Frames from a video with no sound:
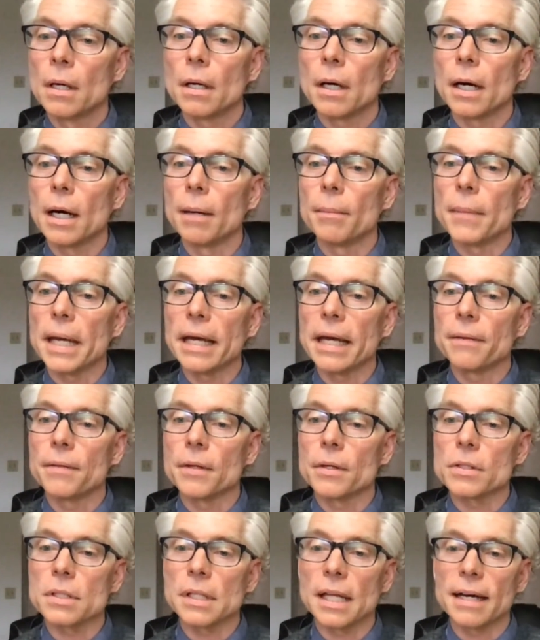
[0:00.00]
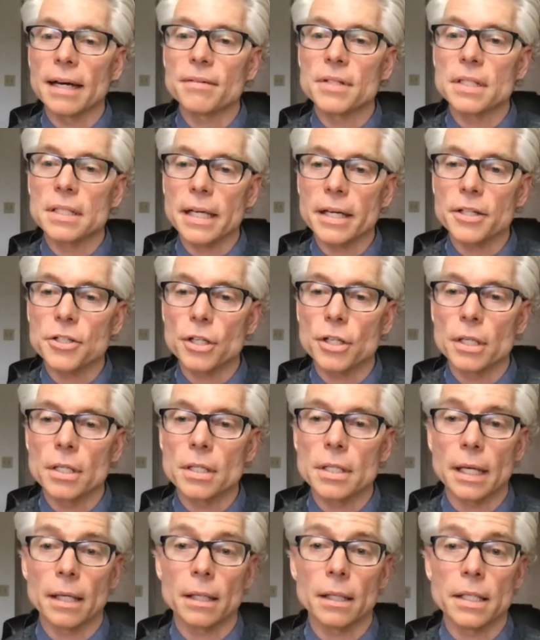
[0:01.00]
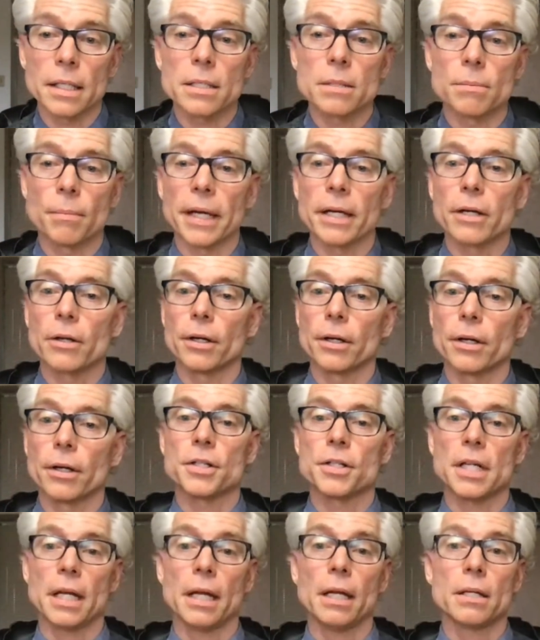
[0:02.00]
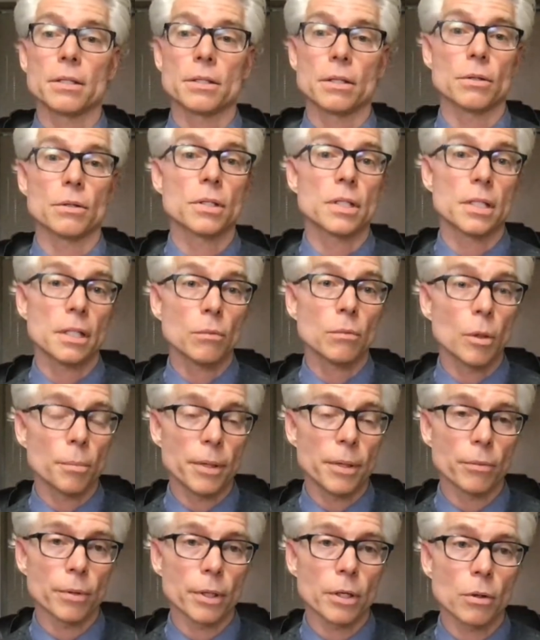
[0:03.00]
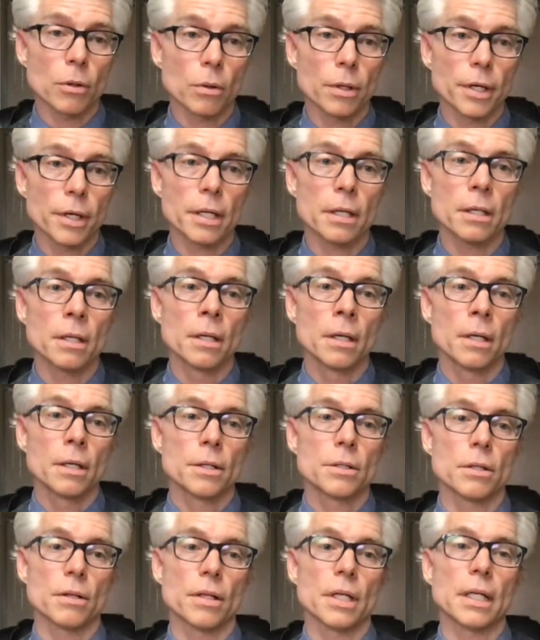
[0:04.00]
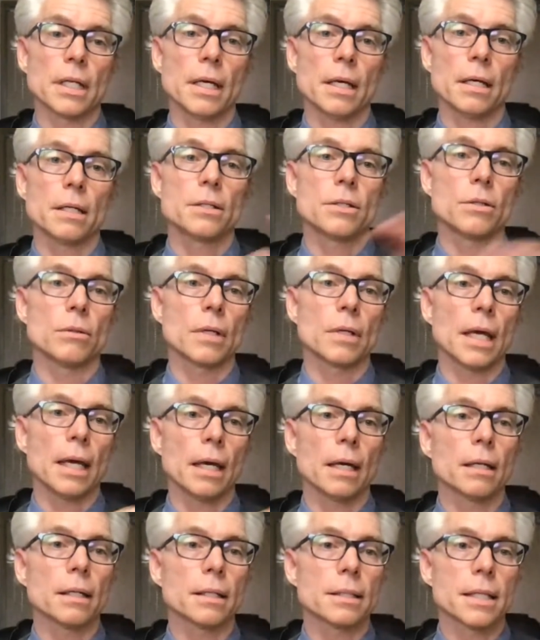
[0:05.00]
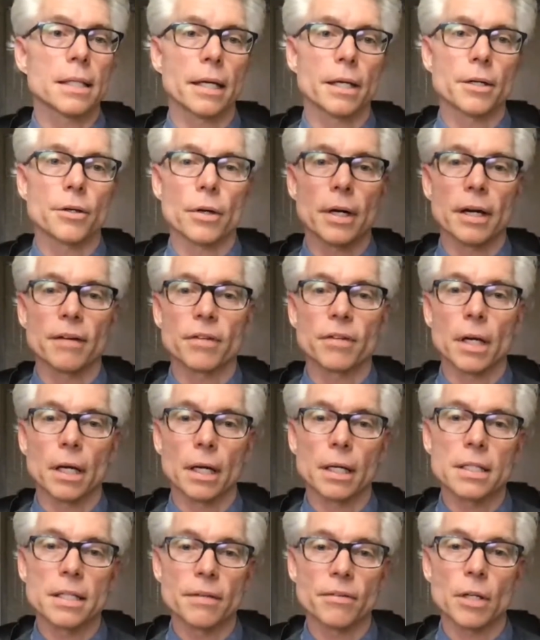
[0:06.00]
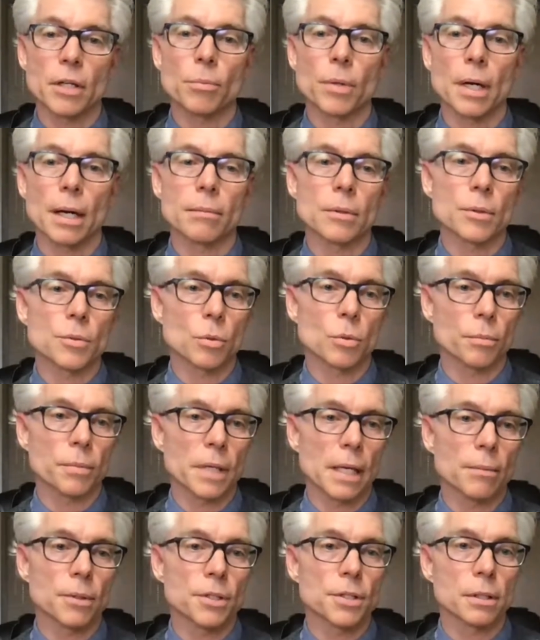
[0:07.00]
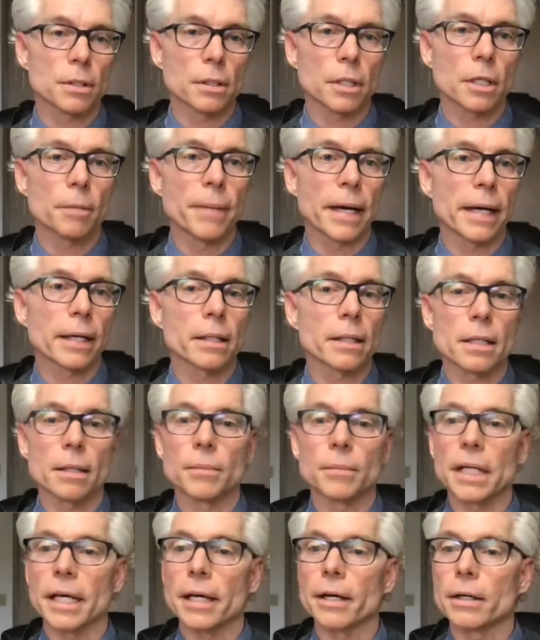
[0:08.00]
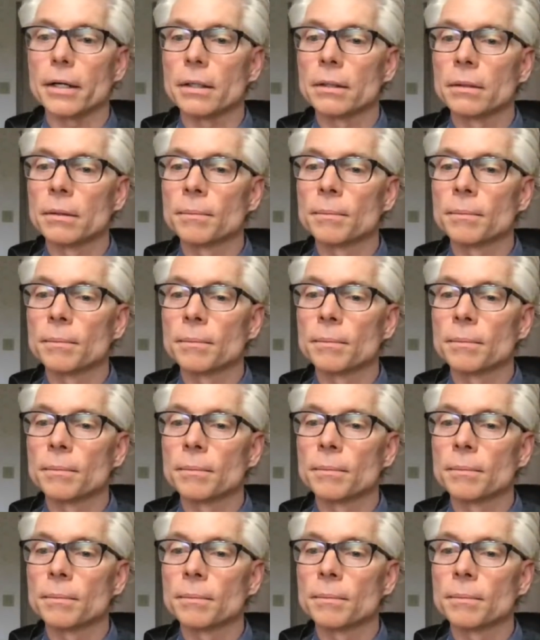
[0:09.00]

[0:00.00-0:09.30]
And those live sessions, at least my current understanding is those still will be recorded so that kids who can't attend or have connectivity problems will be able to look back at them later.